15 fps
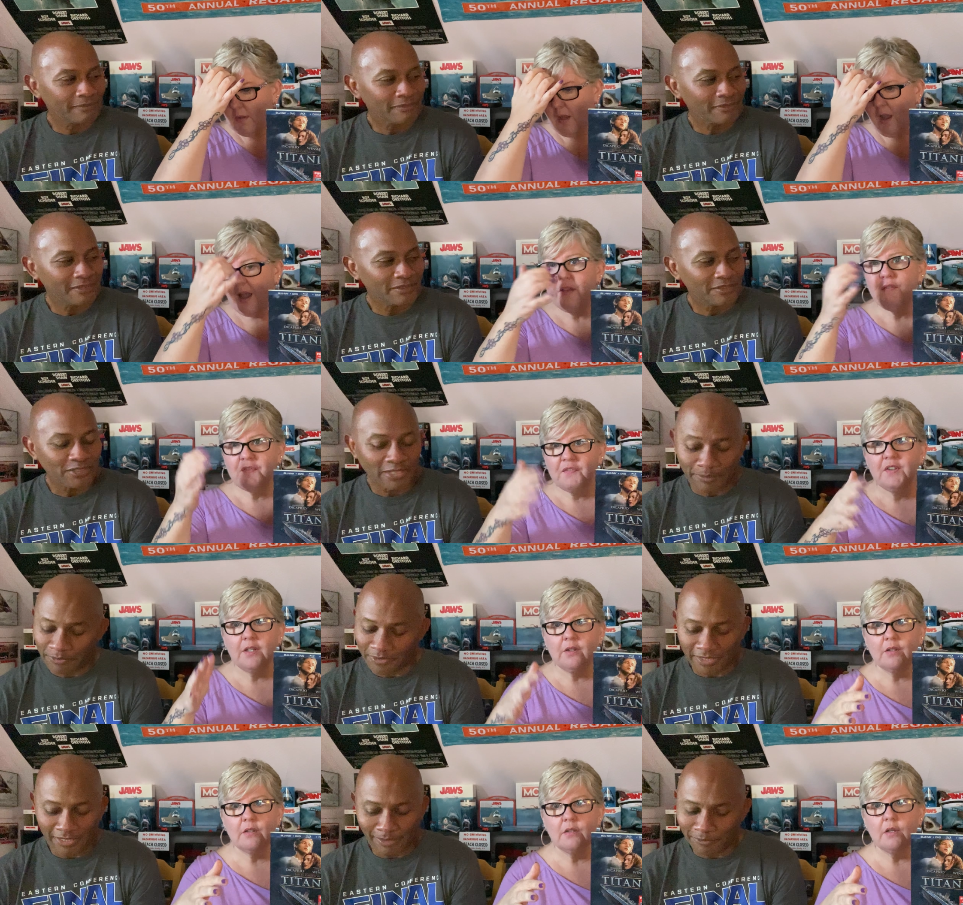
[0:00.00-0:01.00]
Speaker 1: I
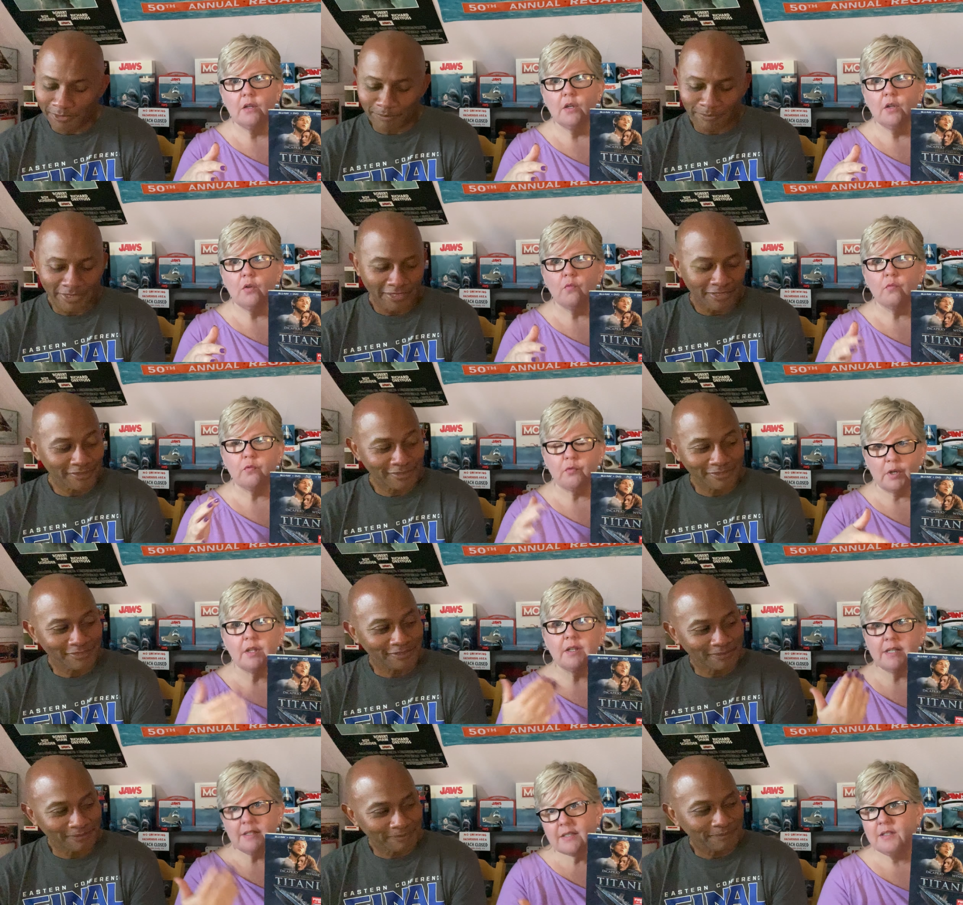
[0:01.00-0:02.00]
feel, Cameron,
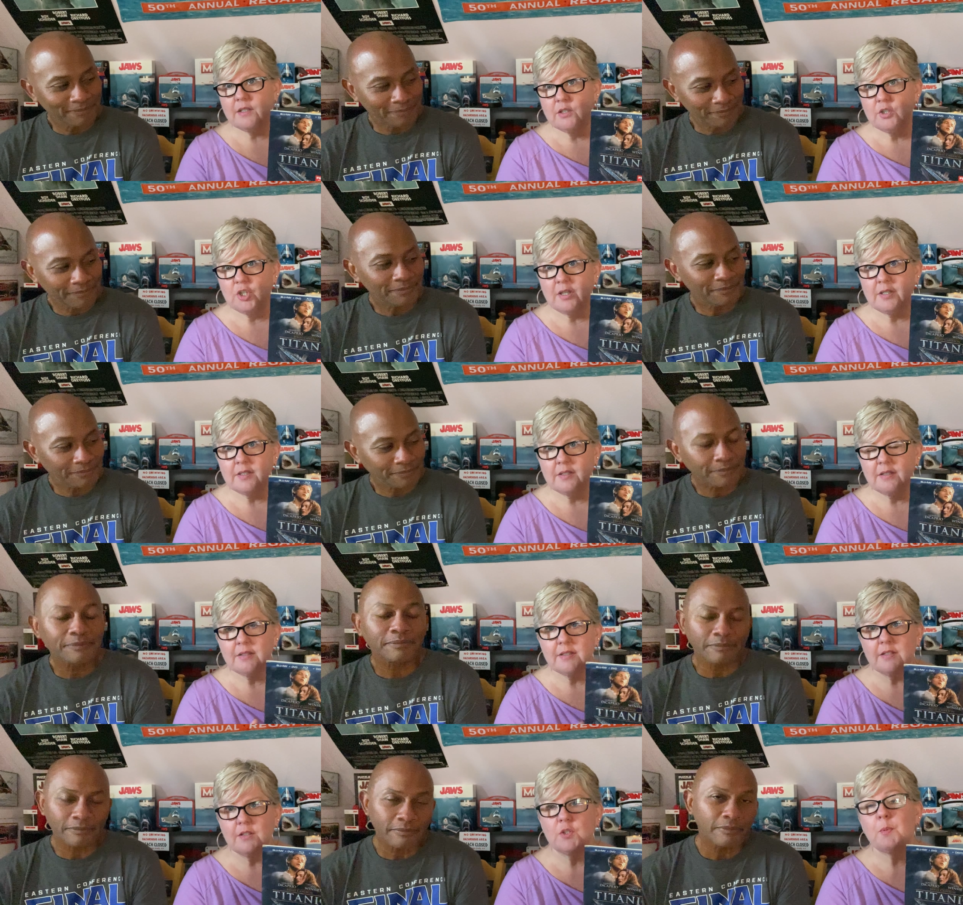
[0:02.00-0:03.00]
really did it
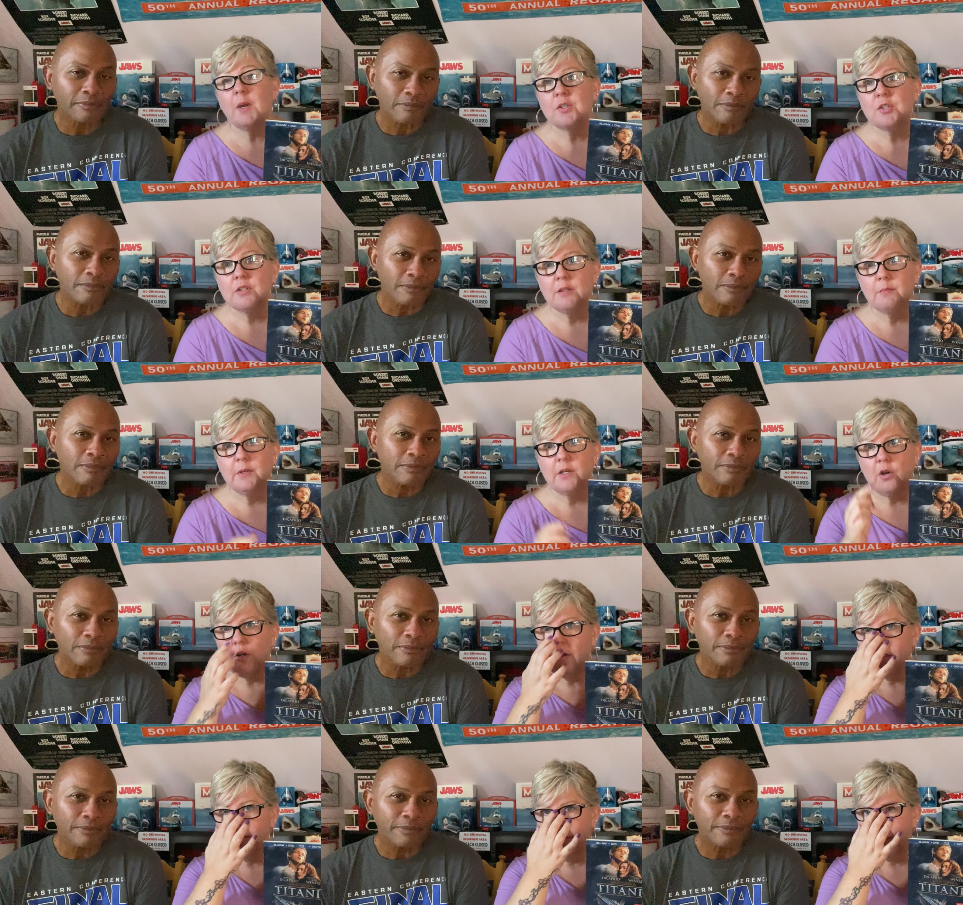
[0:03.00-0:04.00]
justice, especially
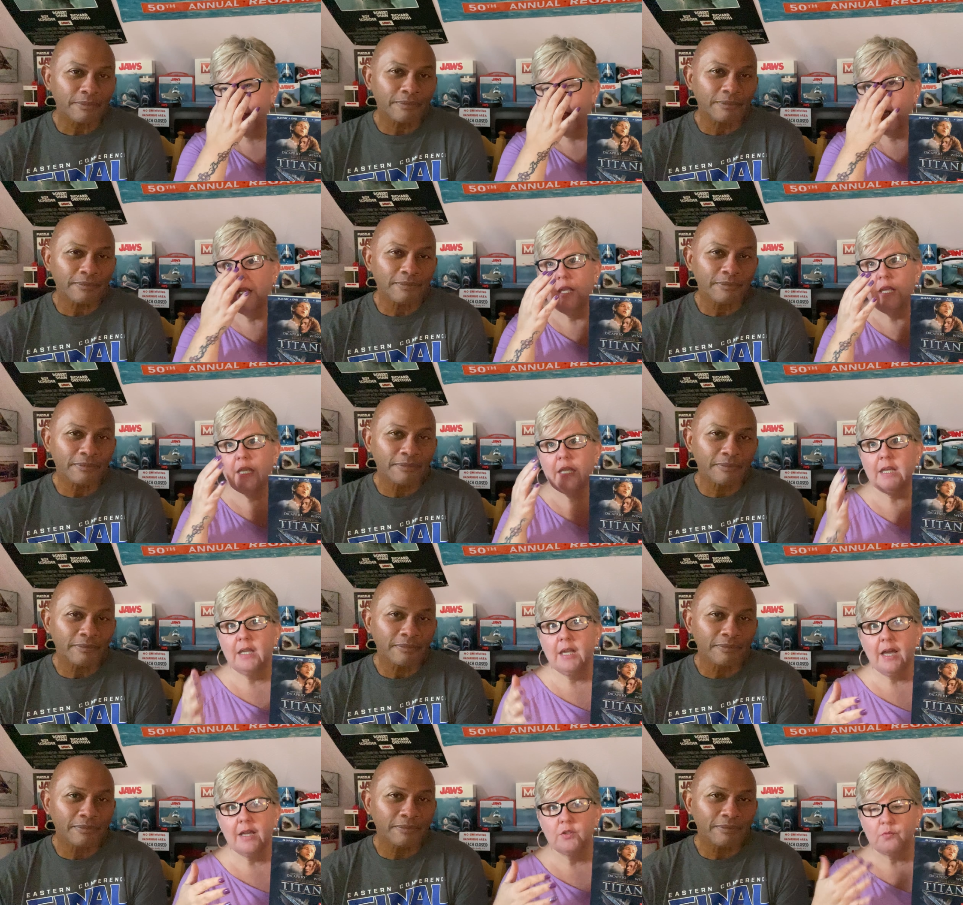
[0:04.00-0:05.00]
because
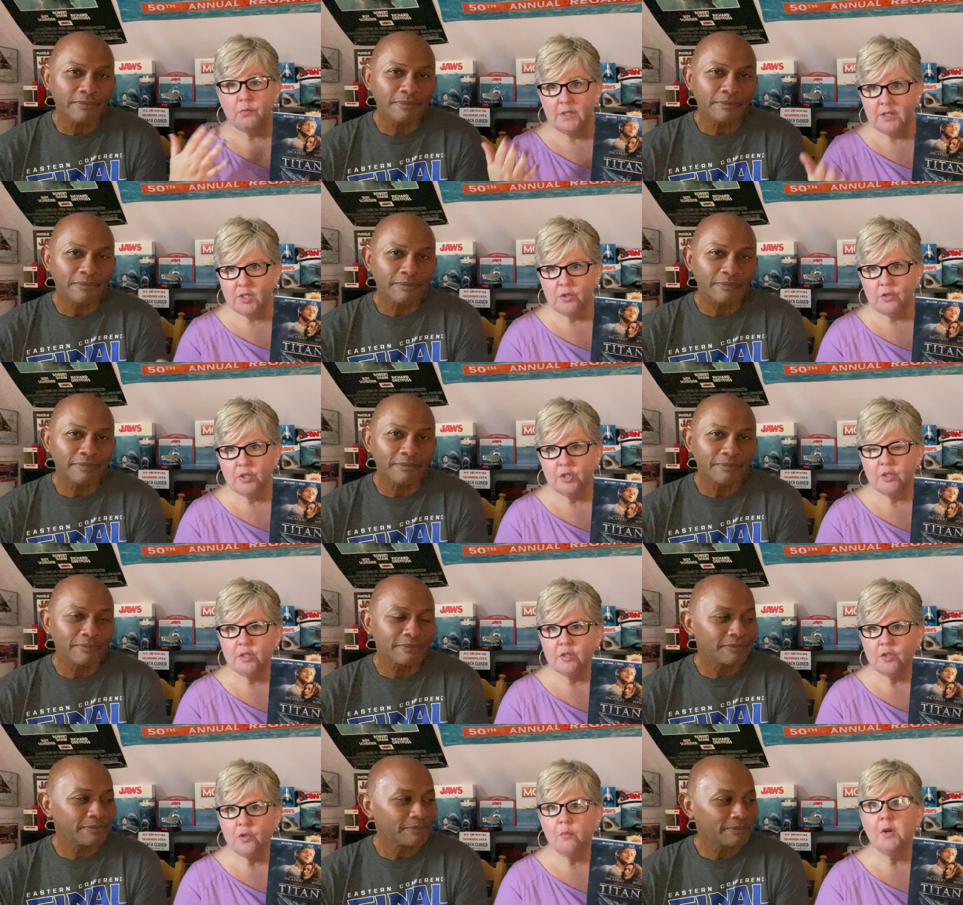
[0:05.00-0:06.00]
he has researched
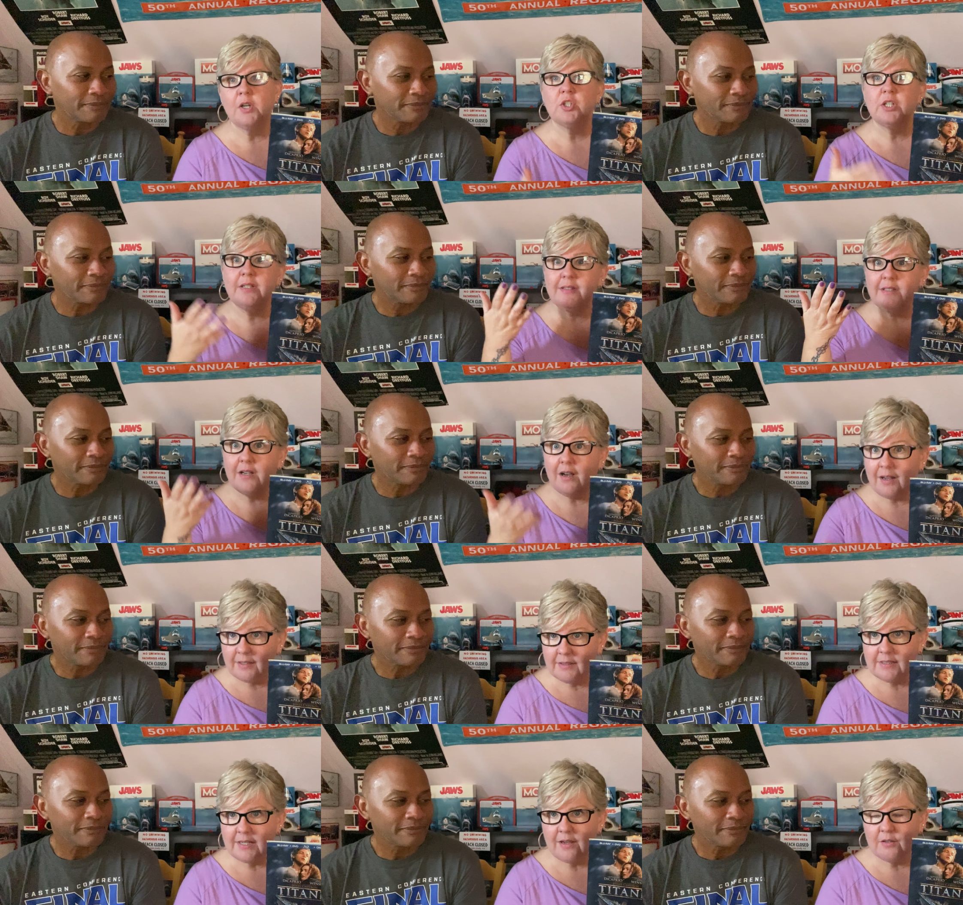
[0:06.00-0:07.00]
it so much. He's
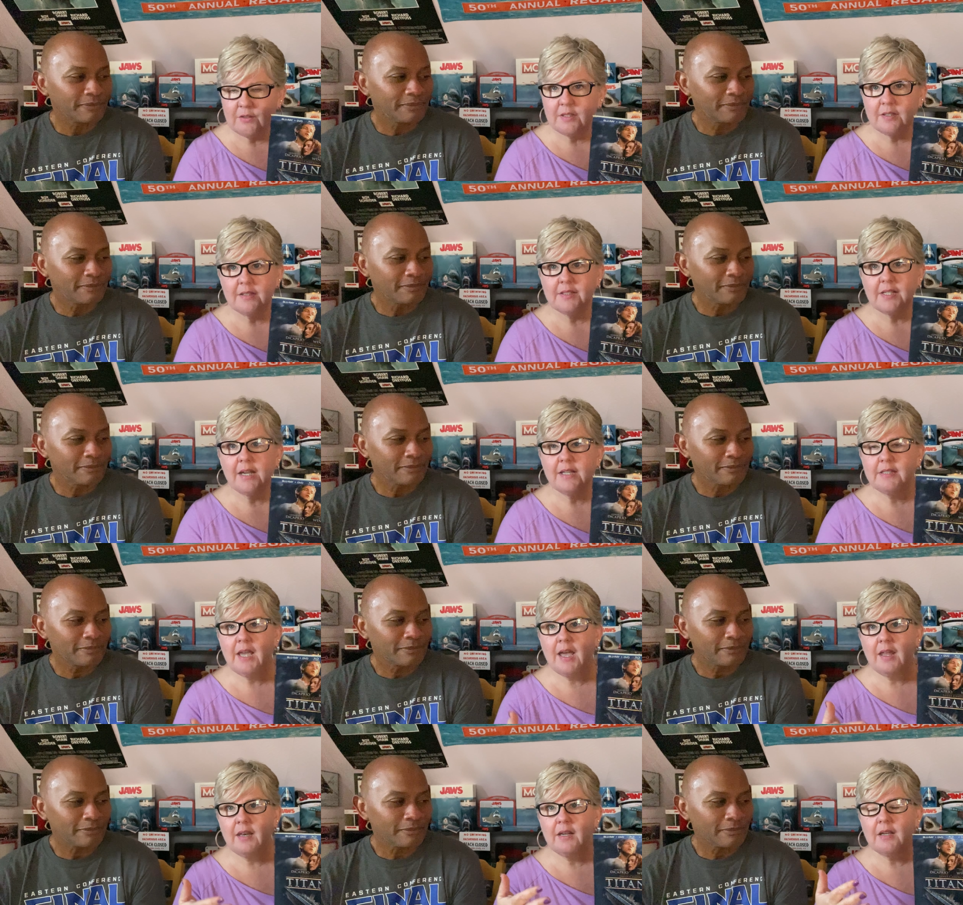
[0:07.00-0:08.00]
gone down to the
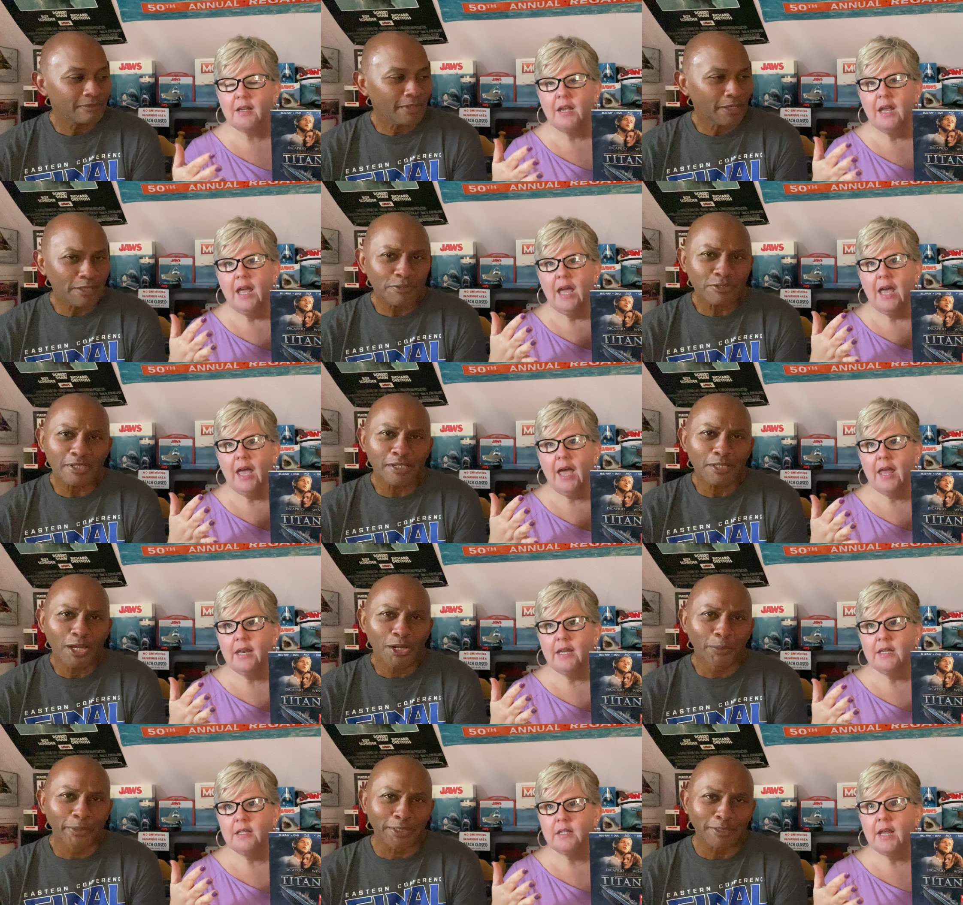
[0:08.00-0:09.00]
Titanic. And he's still
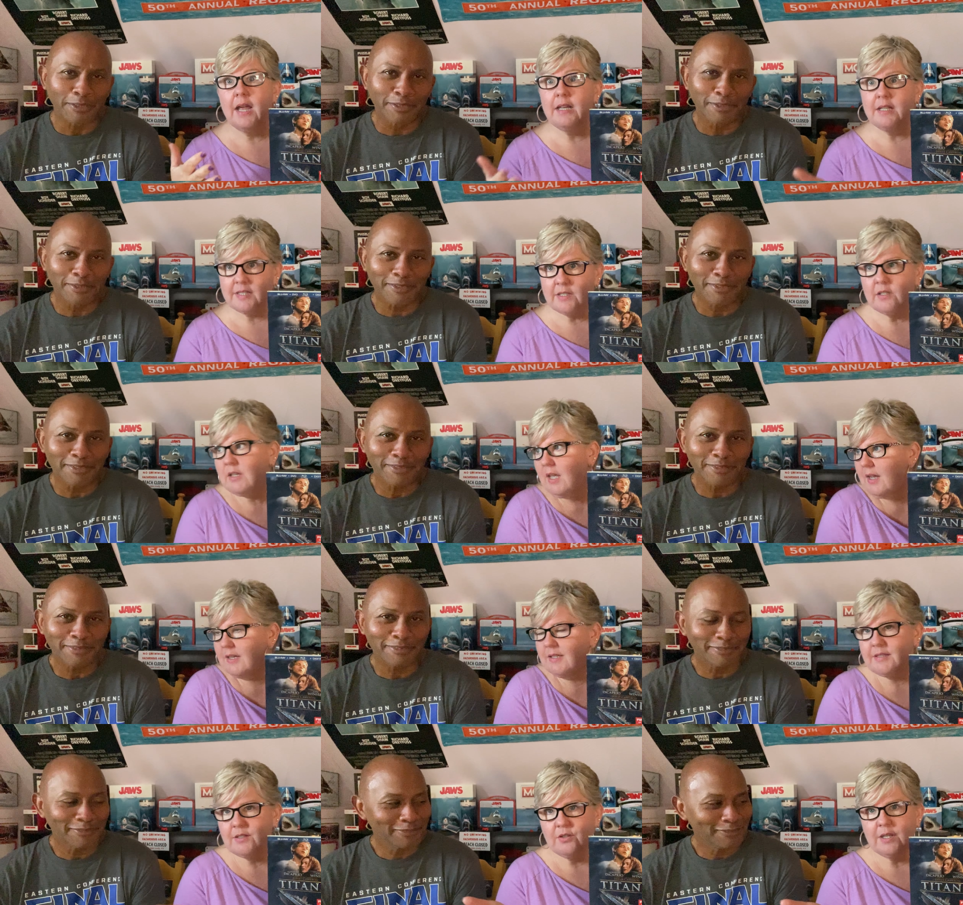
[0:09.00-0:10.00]
and going. He, and he still, yeah,
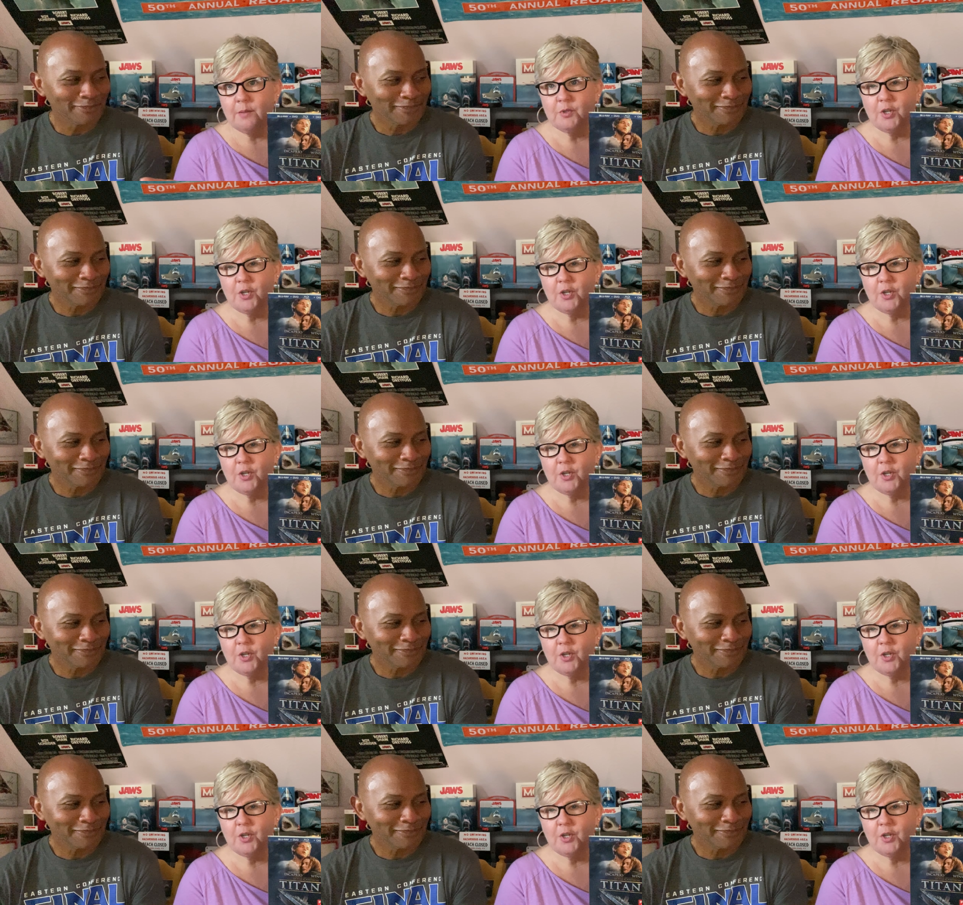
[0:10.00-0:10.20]
he still keeps